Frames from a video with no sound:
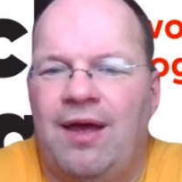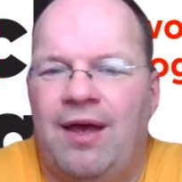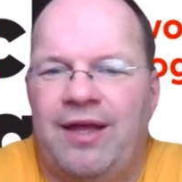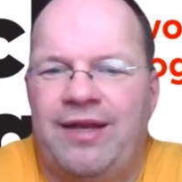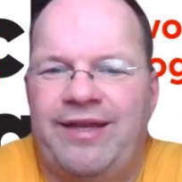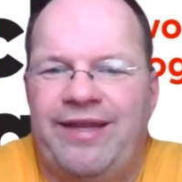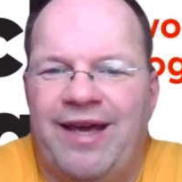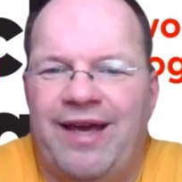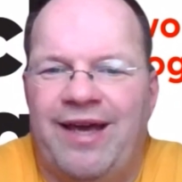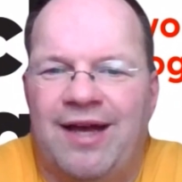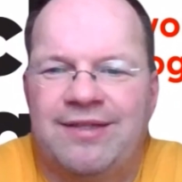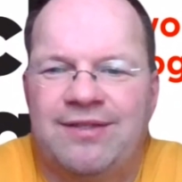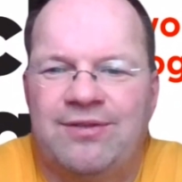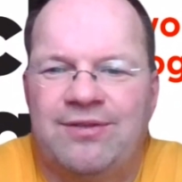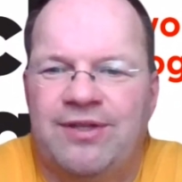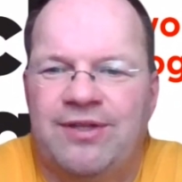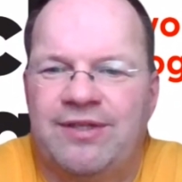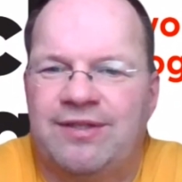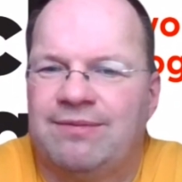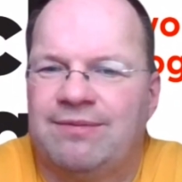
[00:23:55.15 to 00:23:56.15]
And the
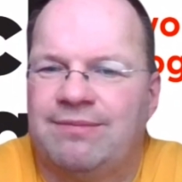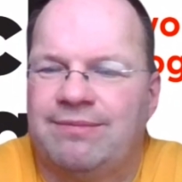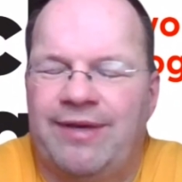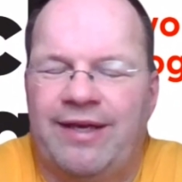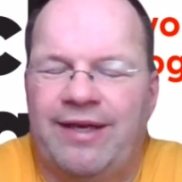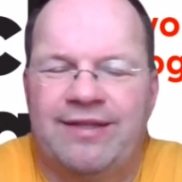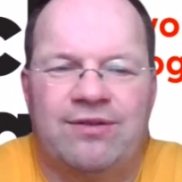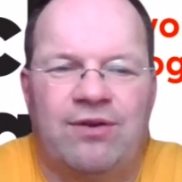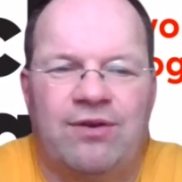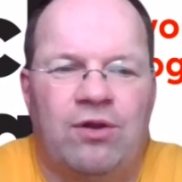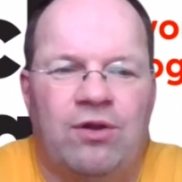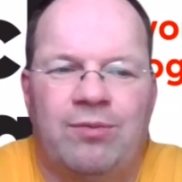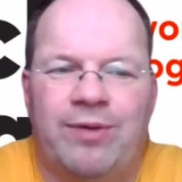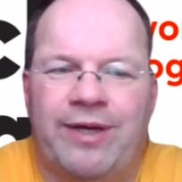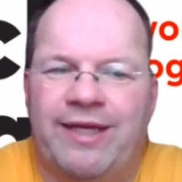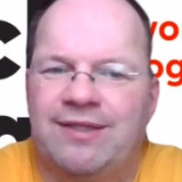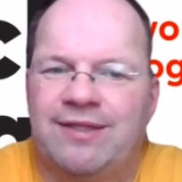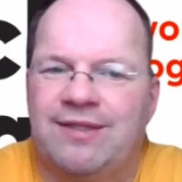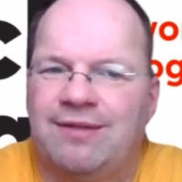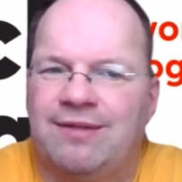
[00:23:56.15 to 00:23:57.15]
answer is, as
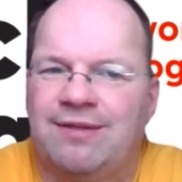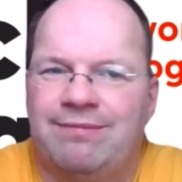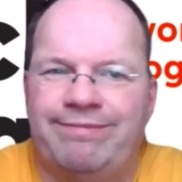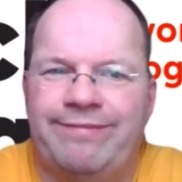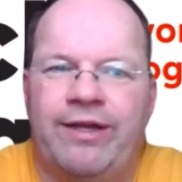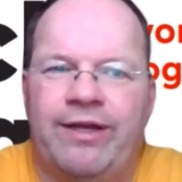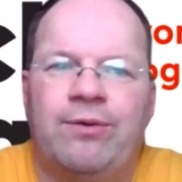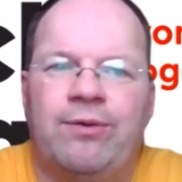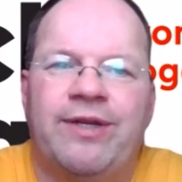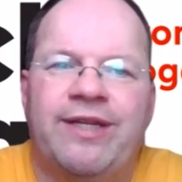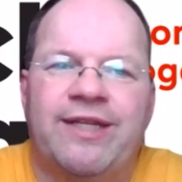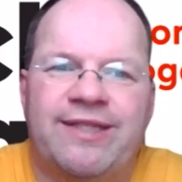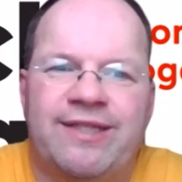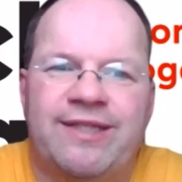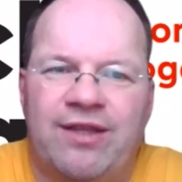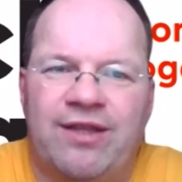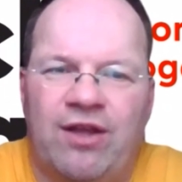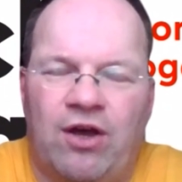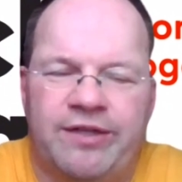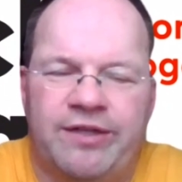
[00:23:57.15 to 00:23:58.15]
always, no, it
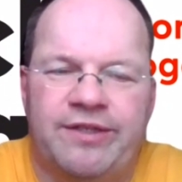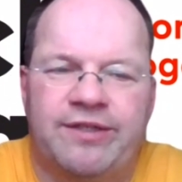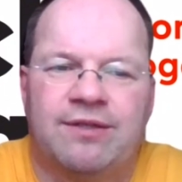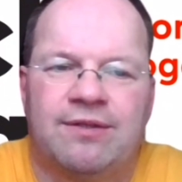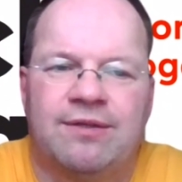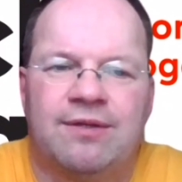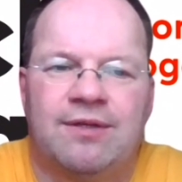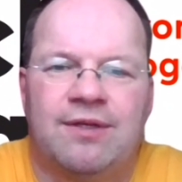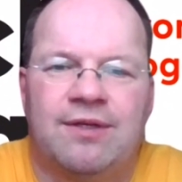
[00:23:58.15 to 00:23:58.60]
is not.